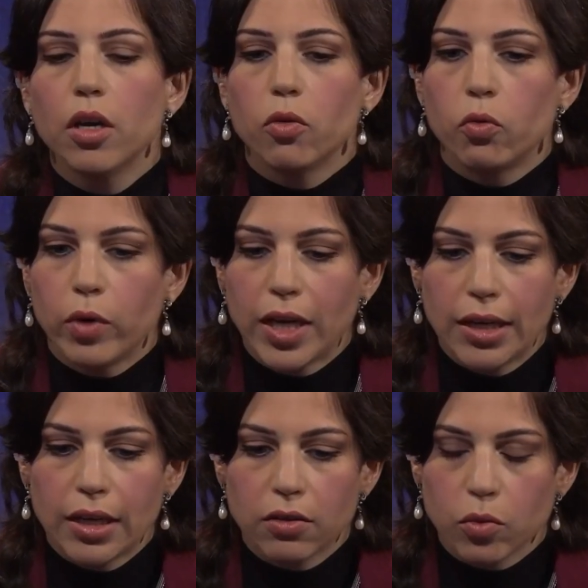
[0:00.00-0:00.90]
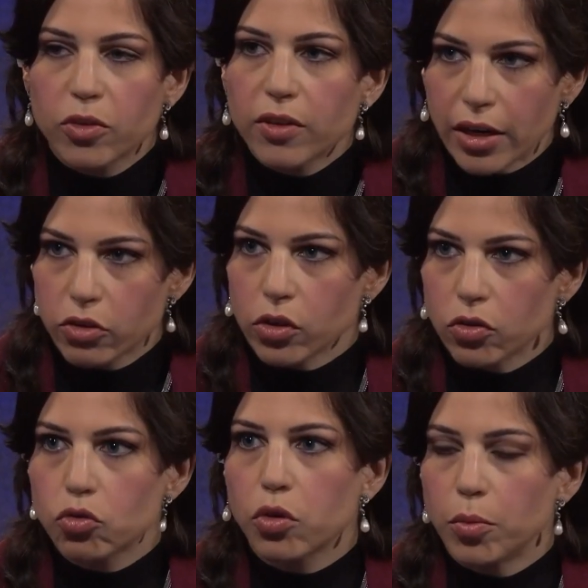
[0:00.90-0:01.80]
really
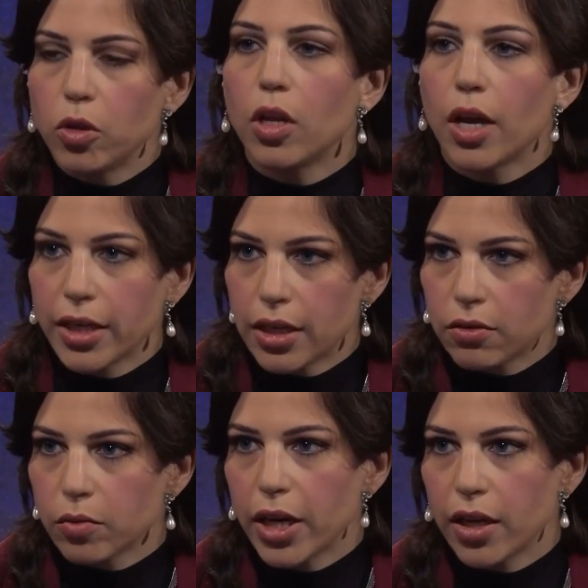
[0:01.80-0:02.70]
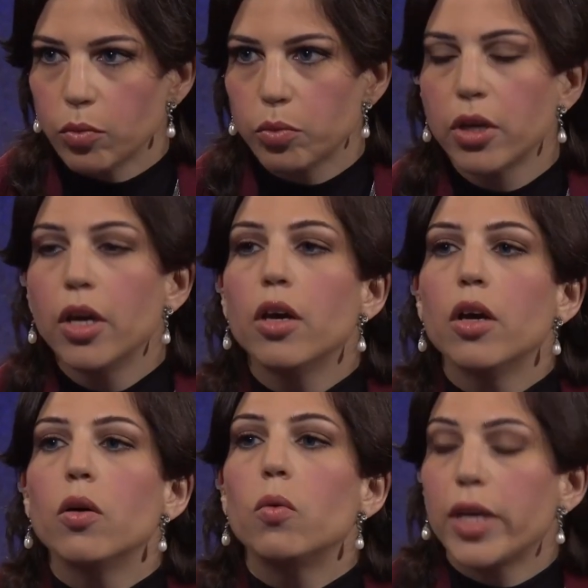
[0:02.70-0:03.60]
substantial trouble, I need some help,
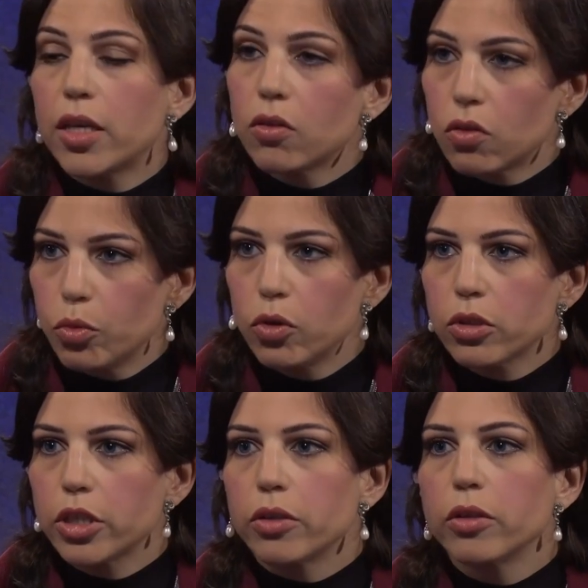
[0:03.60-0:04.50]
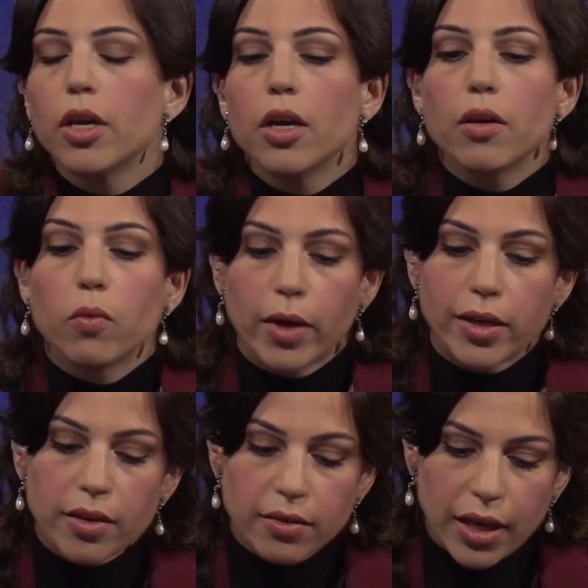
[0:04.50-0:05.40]
we can support you.
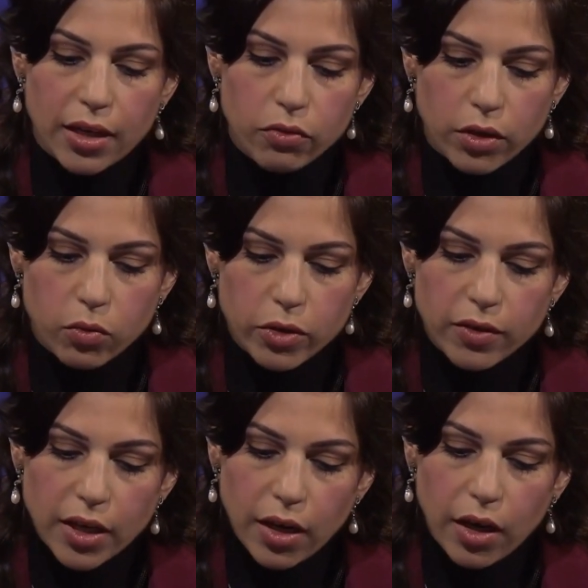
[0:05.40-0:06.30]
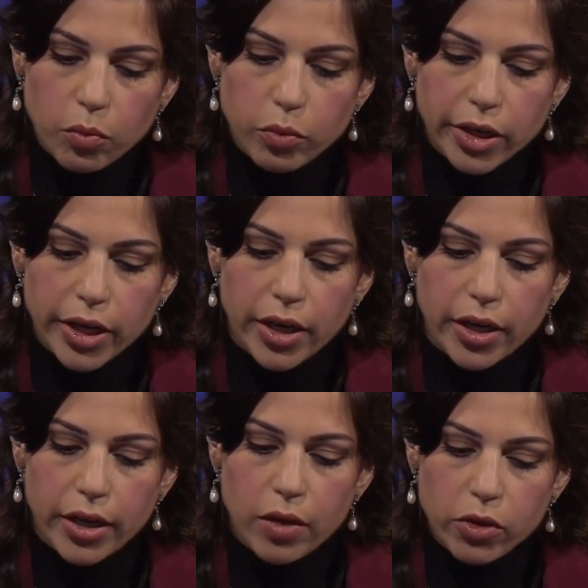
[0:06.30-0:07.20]
When this aid fund was set up,
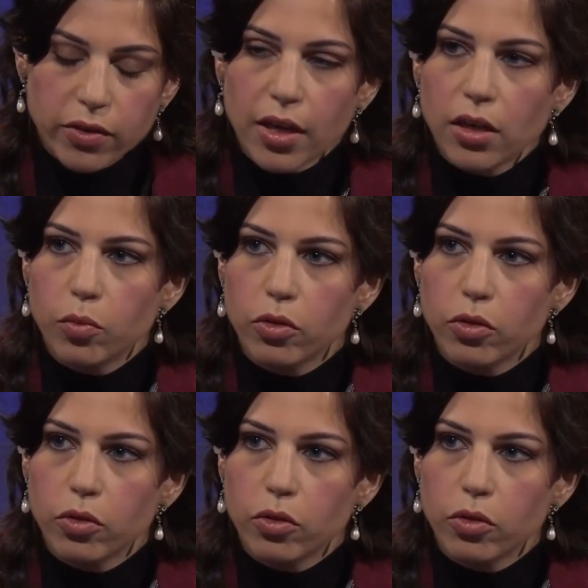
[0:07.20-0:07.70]
it was set up